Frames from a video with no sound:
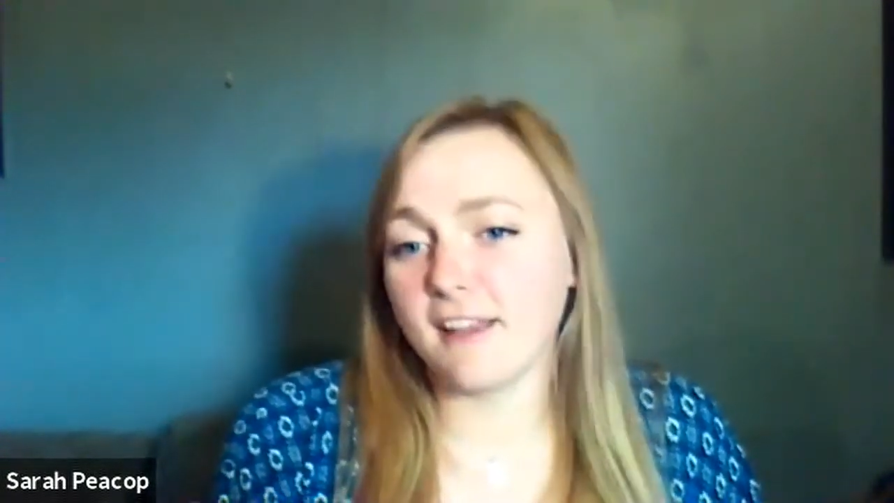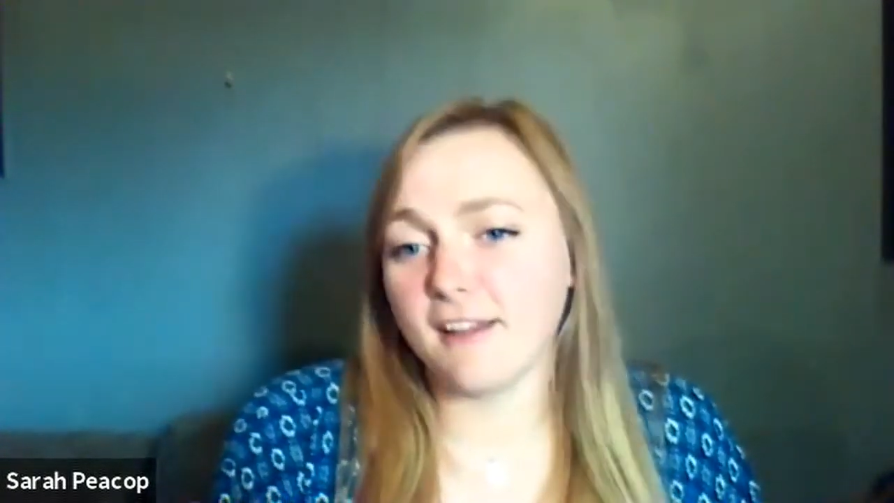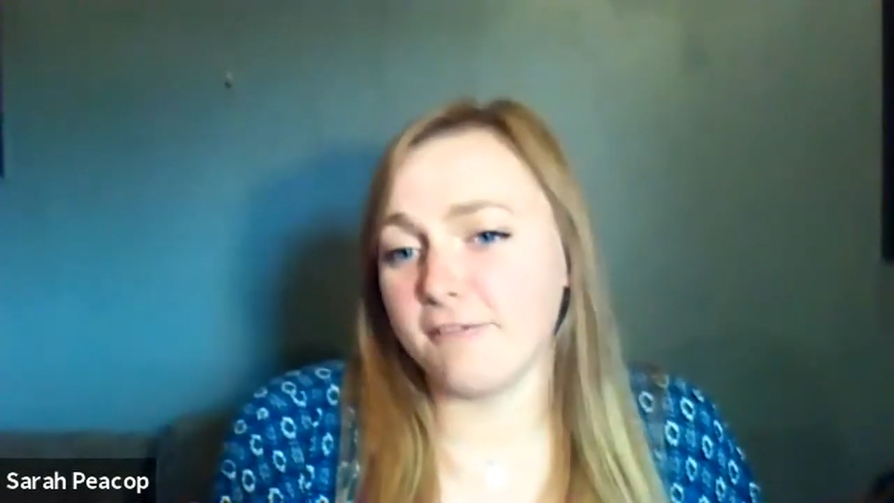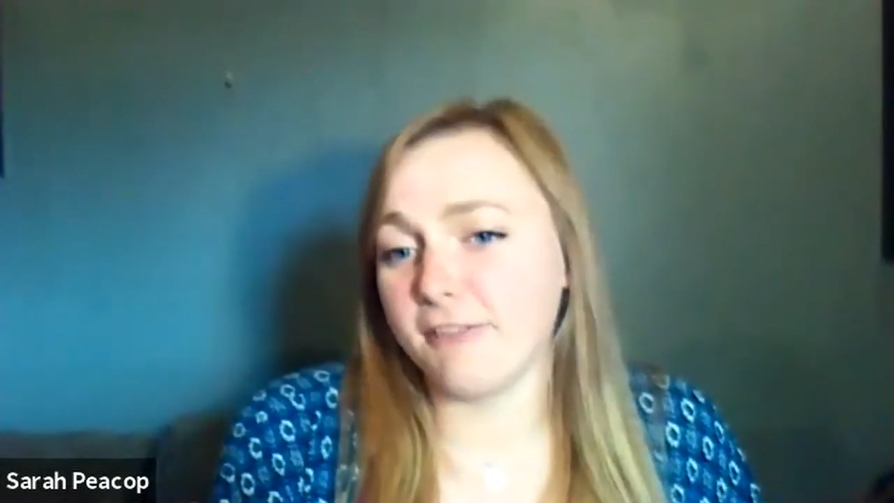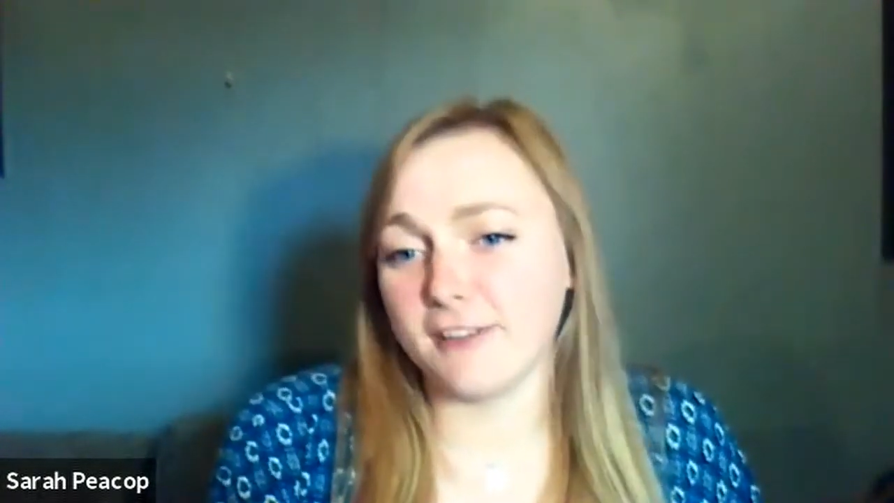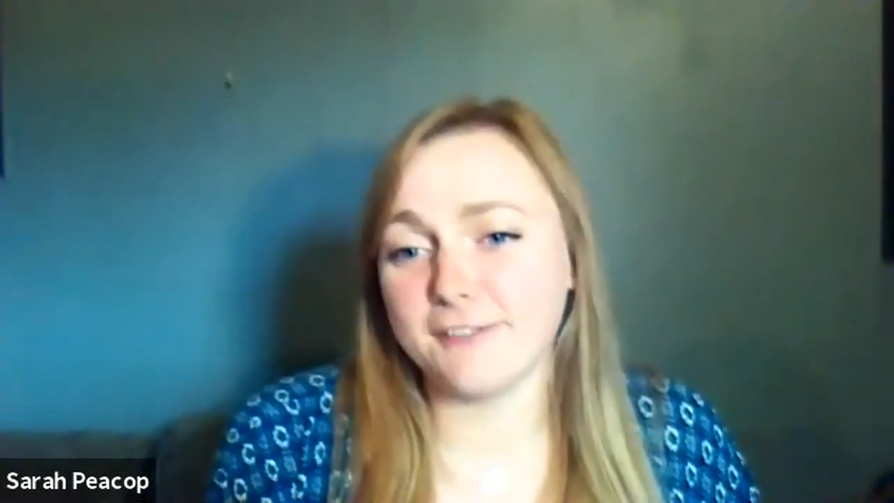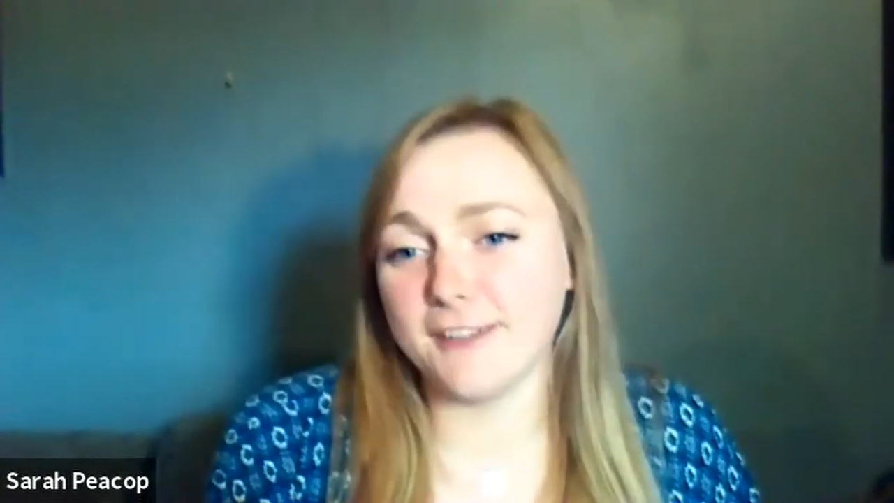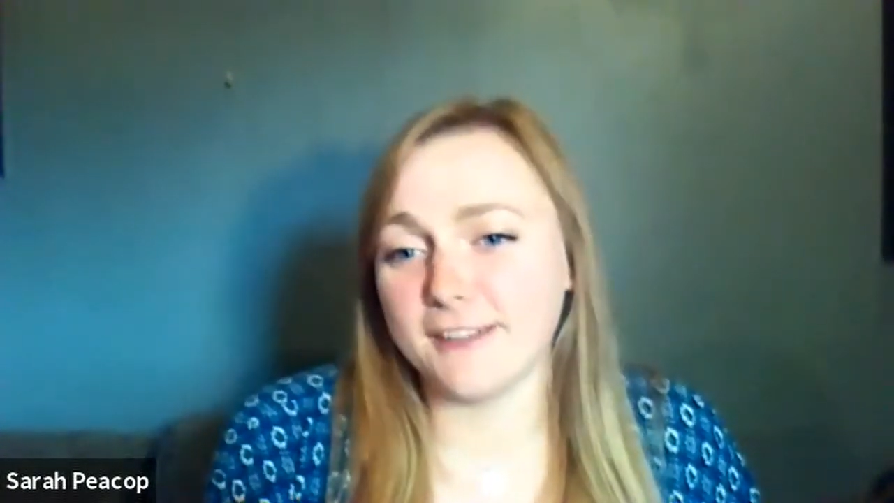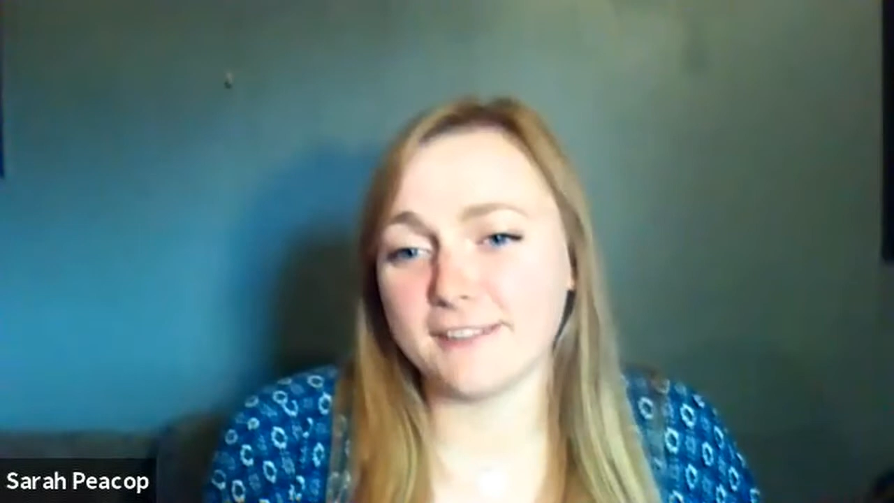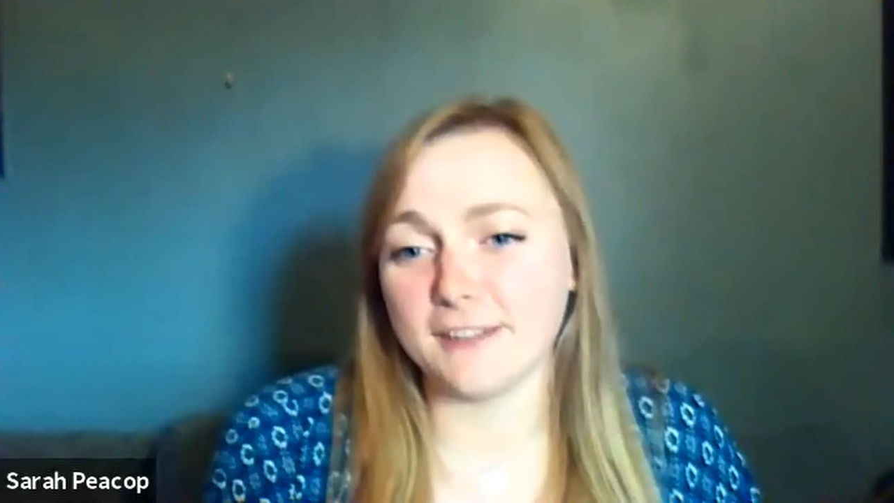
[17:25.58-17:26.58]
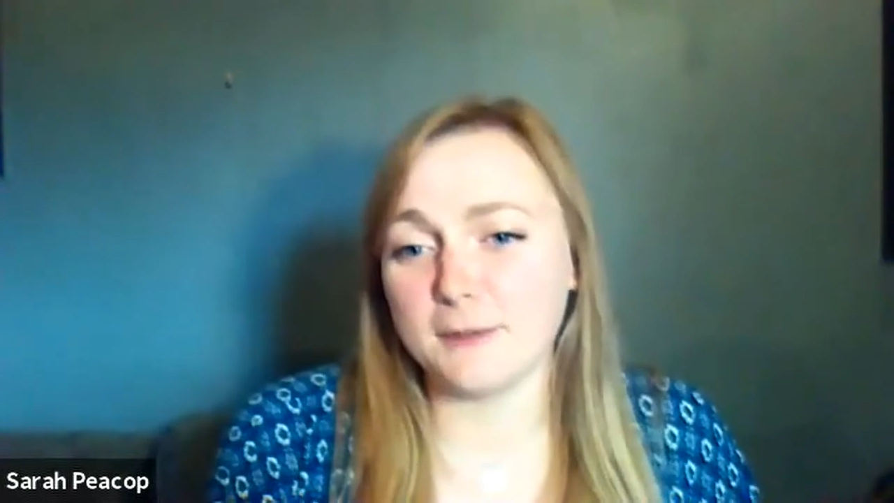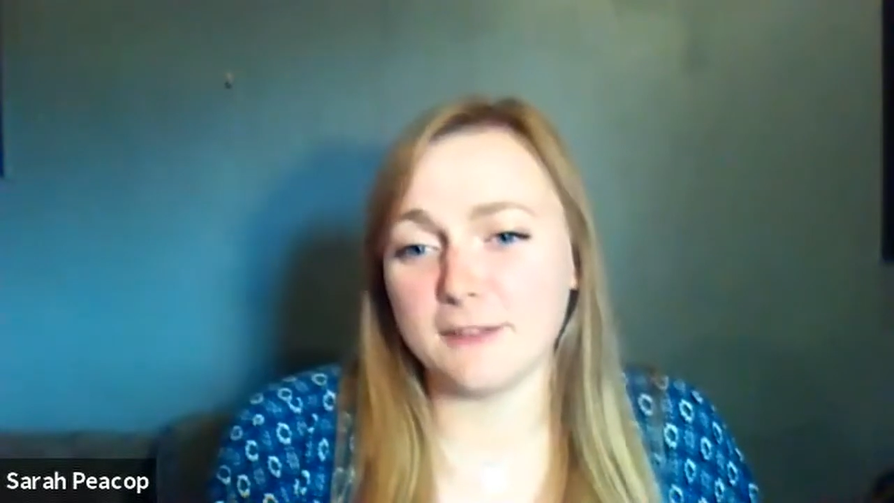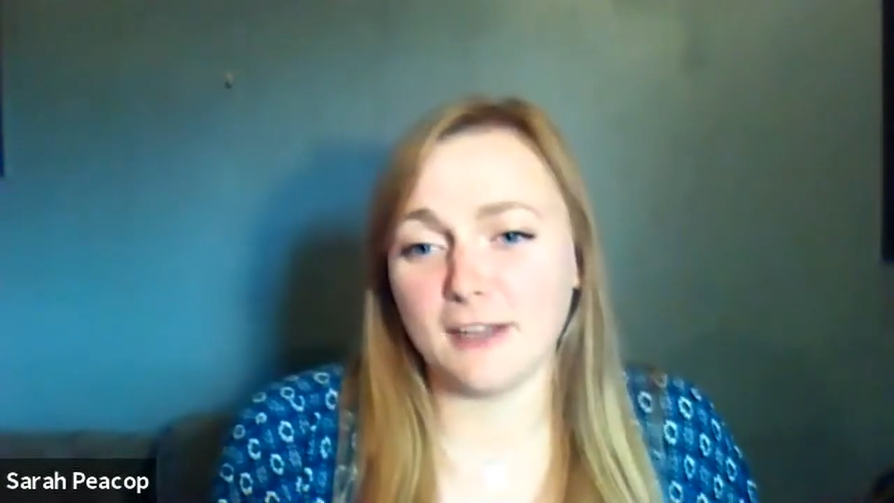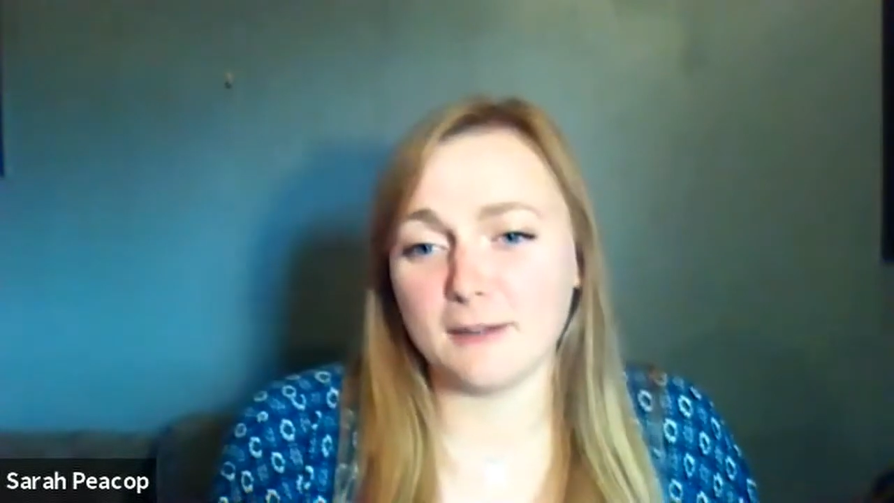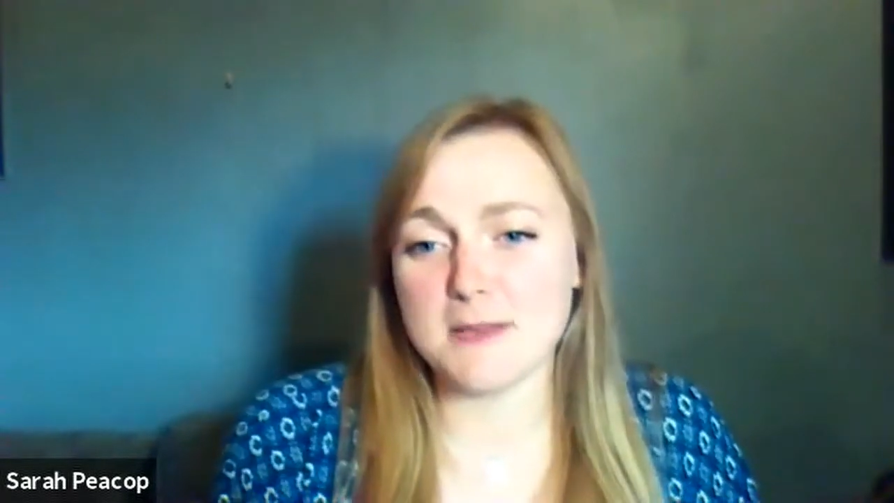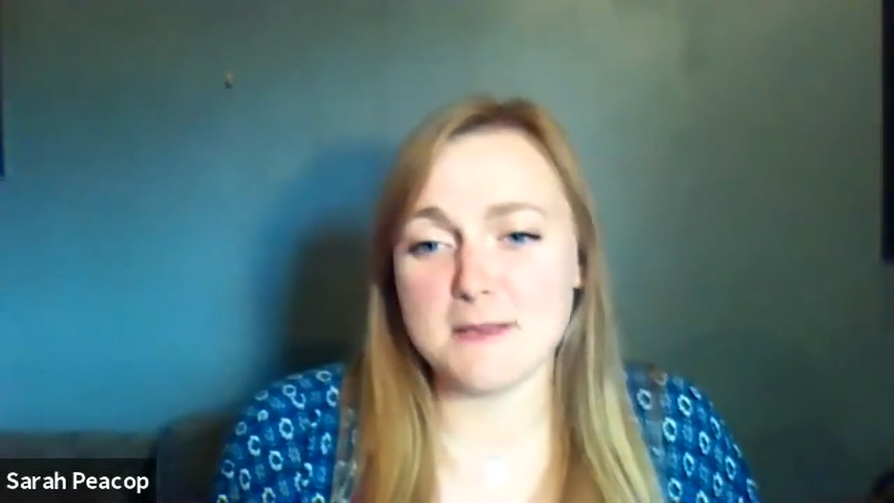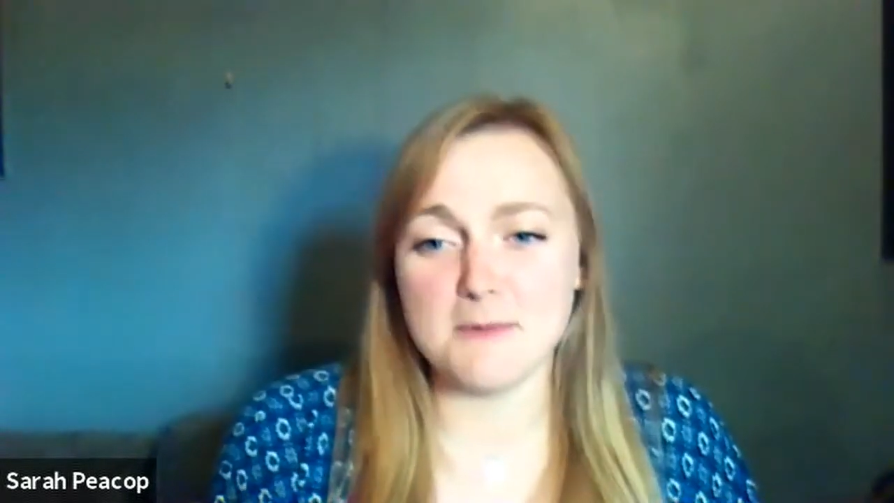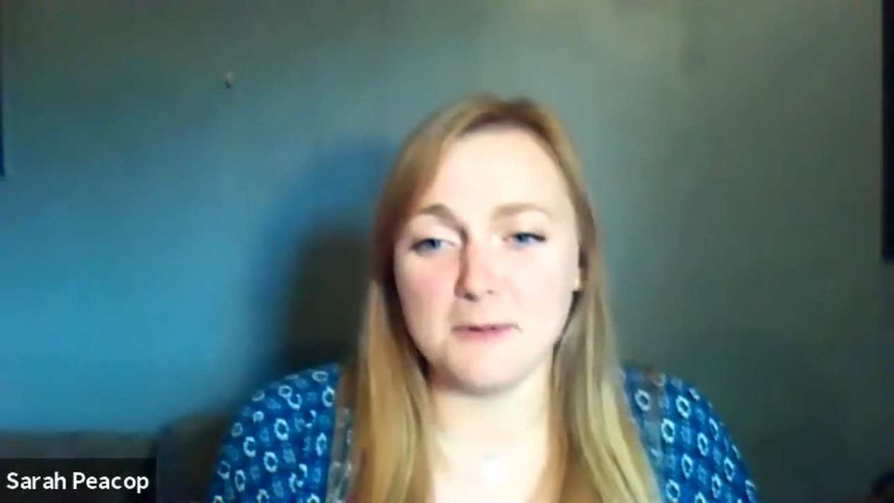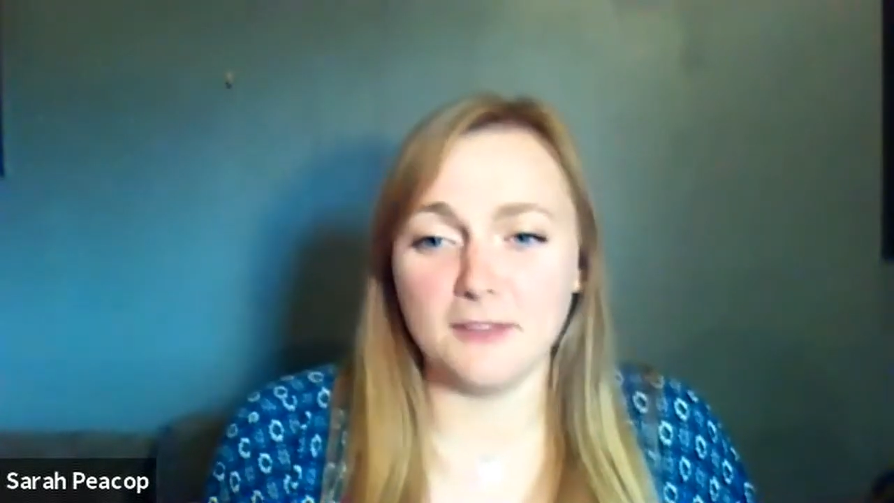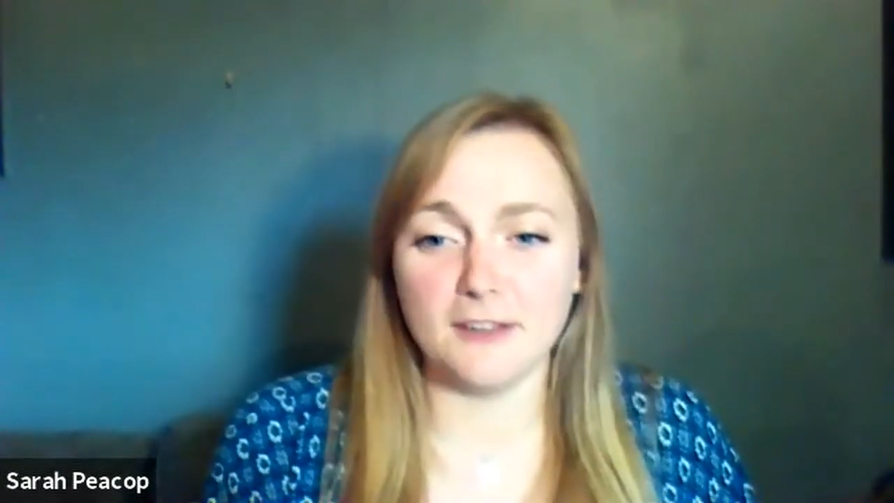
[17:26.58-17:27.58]
vice versa, we've had
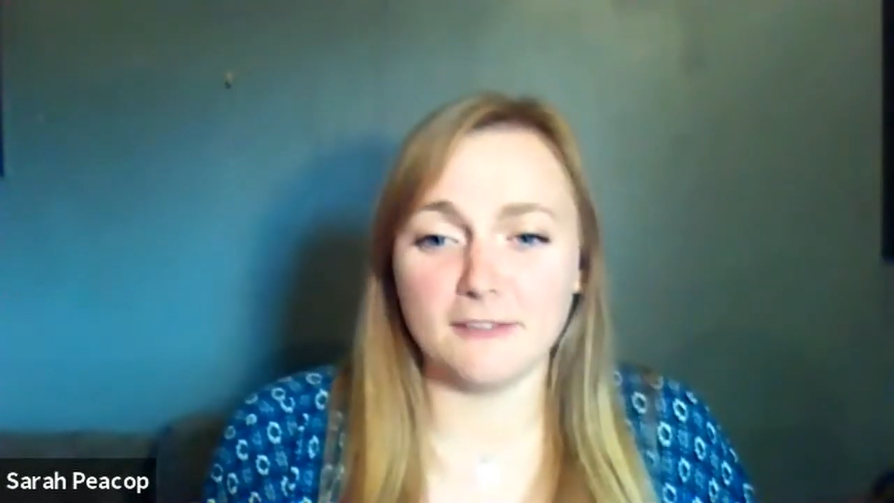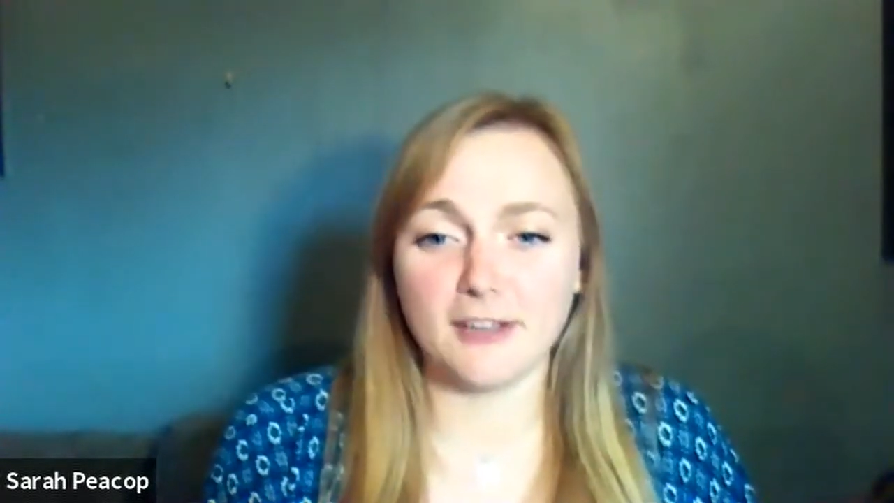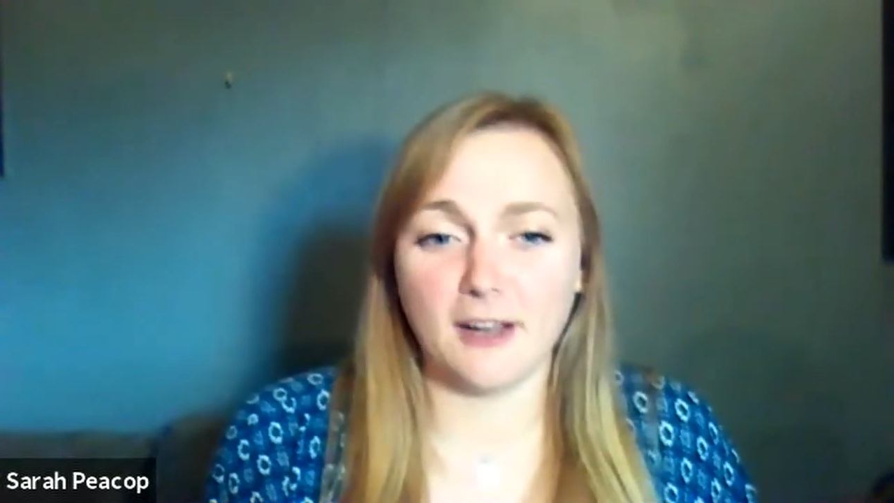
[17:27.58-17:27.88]
people that